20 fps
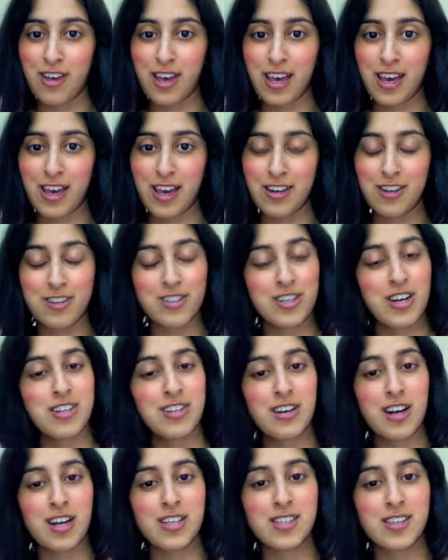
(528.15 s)
and I'll talk to
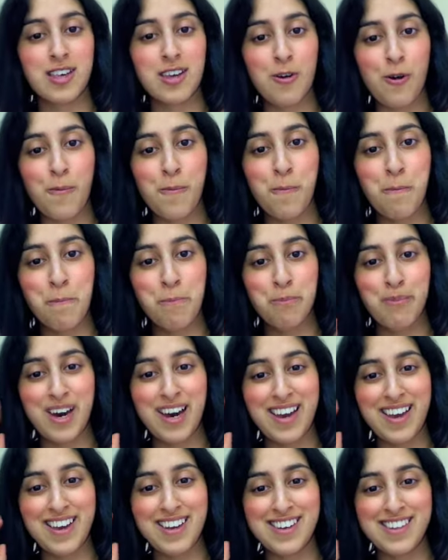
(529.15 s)
you guys later.
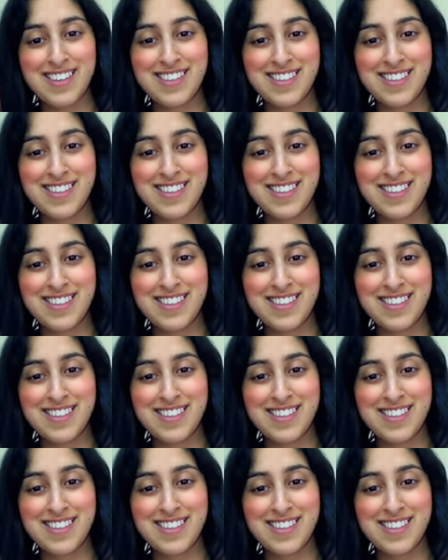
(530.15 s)
Bye.